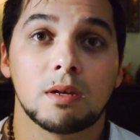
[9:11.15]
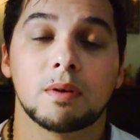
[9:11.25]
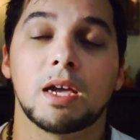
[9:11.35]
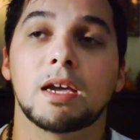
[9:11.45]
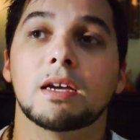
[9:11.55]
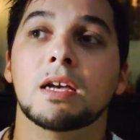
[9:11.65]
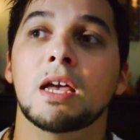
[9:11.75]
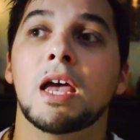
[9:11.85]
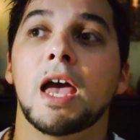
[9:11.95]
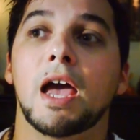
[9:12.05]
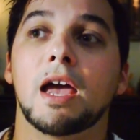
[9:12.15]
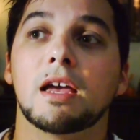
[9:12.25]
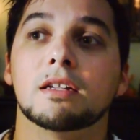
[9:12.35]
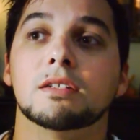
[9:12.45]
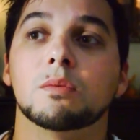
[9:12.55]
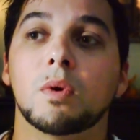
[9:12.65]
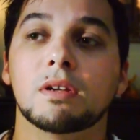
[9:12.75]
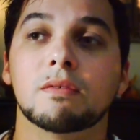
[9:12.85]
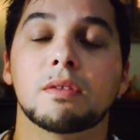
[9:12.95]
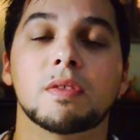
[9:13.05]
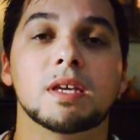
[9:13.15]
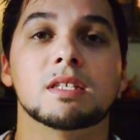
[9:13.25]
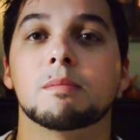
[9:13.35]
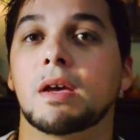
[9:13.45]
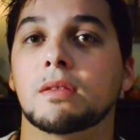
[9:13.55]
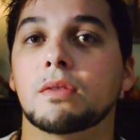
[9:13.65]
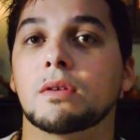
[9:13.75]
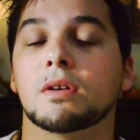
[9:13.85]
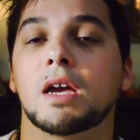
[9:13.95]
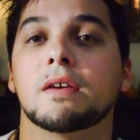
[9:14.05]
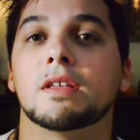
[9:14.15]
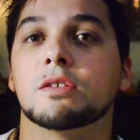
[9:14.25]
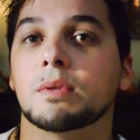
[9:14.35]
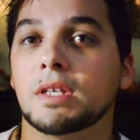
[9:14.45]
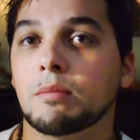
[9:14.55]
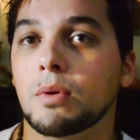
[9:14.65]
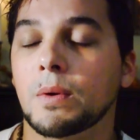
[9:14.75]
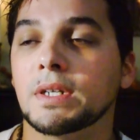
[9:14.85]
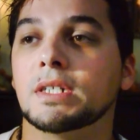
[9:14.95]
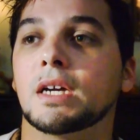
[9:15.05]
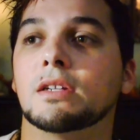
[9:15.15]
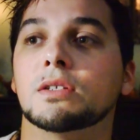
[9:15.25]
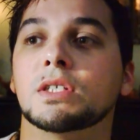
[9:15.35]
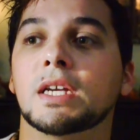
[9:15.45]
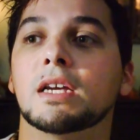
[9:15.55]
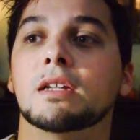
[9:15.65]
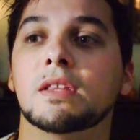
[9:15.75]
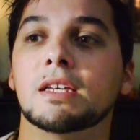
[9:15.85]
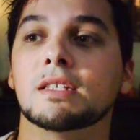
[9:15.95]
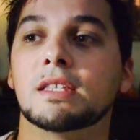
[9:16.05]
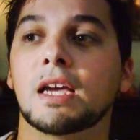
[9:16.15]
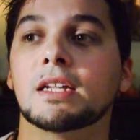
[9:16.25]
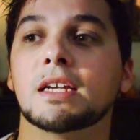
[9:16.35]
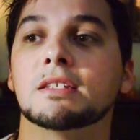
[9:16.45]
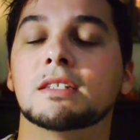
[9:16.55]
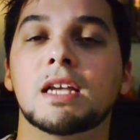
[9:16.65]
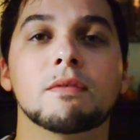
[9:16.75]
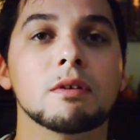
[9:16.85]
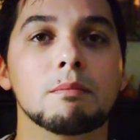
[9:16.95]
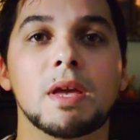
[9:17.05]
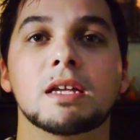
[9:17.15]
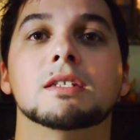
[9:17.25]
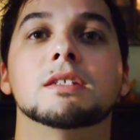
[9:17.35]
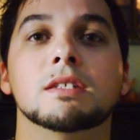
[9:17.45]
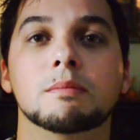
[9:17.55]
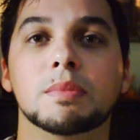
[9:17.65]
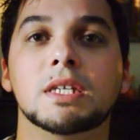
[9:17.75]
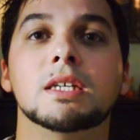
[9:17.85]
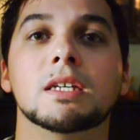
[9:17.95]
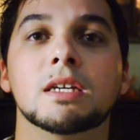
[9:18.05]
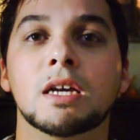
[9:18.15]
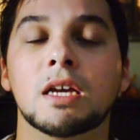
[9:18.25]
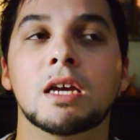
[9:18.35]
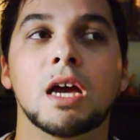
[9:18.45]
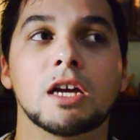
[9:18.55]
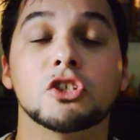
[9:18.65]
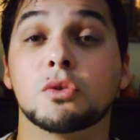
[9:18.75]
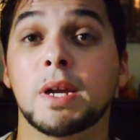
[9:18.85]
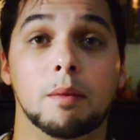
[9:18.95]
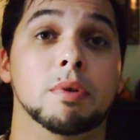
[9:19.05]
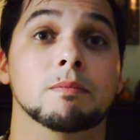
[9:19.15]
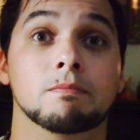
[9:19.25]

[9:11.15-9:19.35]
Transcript: Okay? And one of the things about the third eye that's really important to understand is that it's never meant to be a trip.